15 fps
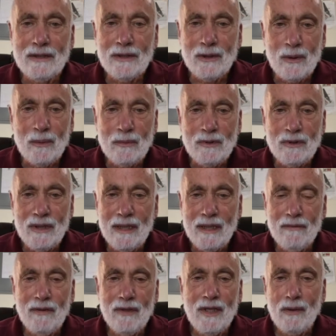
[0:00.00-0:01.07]
terms that
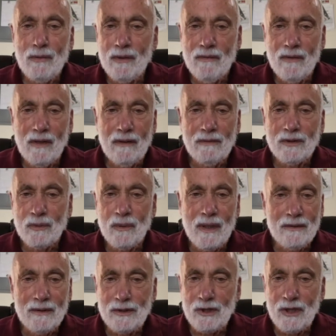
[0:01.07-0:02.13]
everything revolves
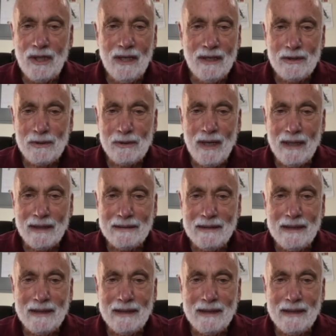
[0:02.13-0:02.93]
around the GI tract.